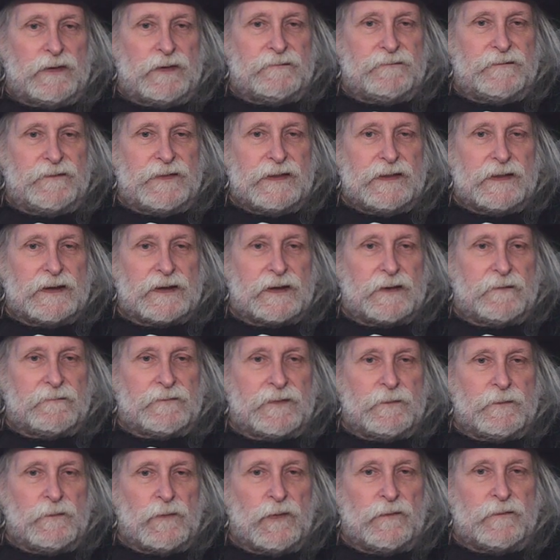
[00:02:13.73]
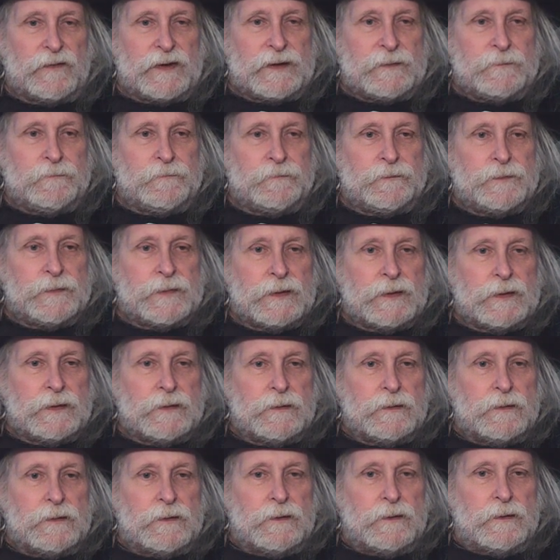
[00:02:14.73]
and feeling of the movie.
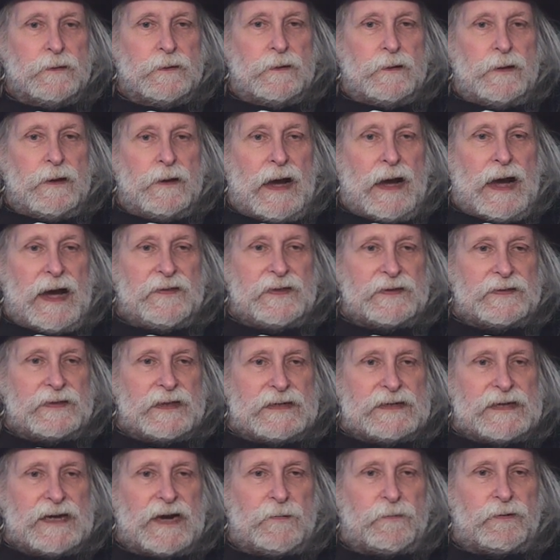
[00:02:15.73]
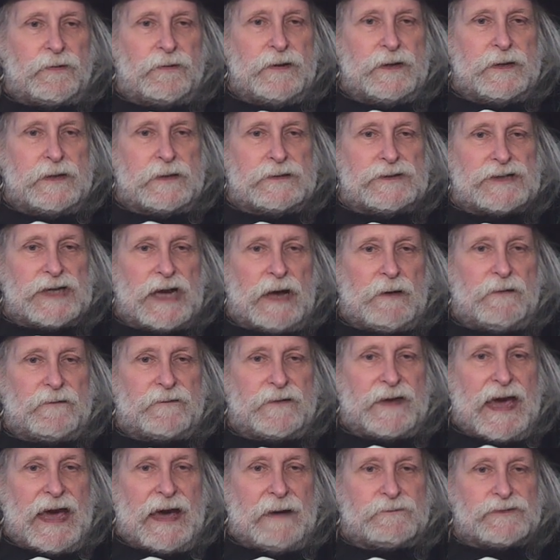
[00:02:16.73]
I think they did a pretty good job
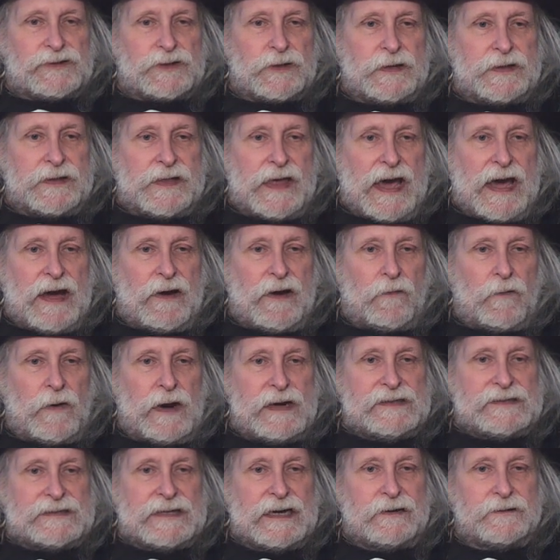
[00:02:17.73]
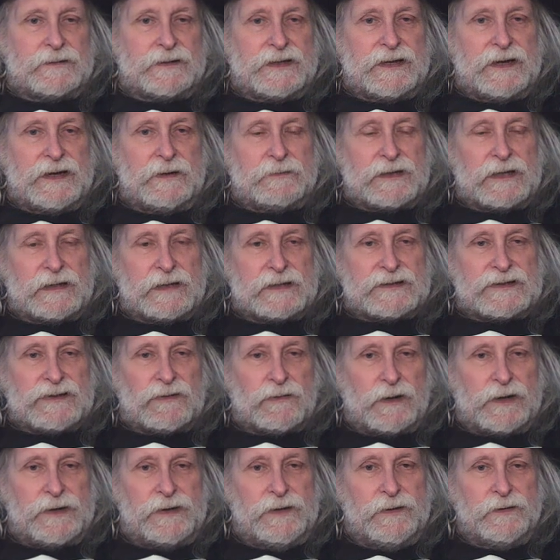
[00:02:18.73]
of capturing that, right down to the
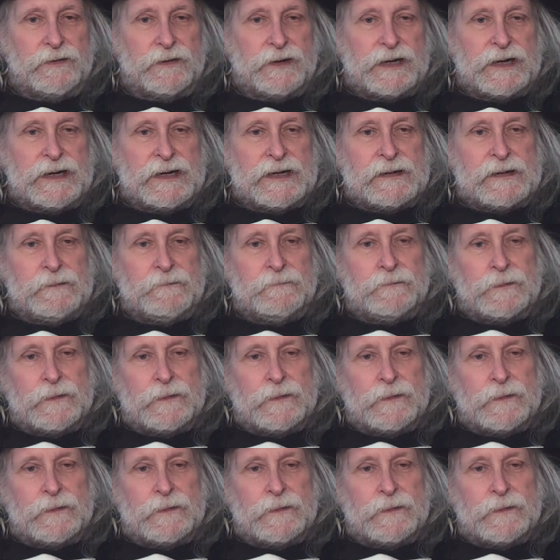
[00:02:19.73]
obligatory nudity.